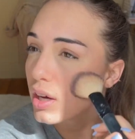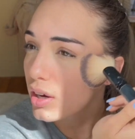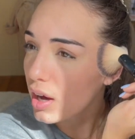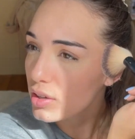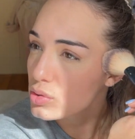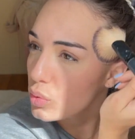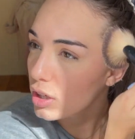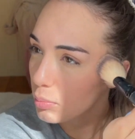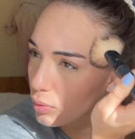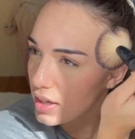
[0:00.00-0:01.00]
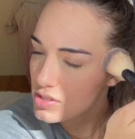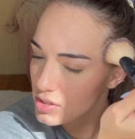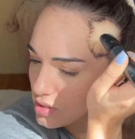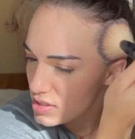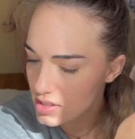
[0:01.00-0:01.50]
contour
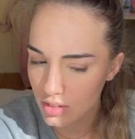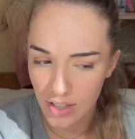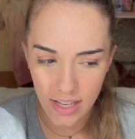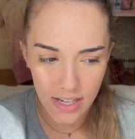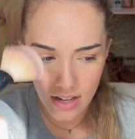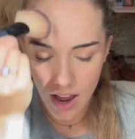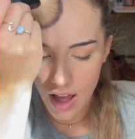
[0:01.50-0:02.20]
bronzer is still in.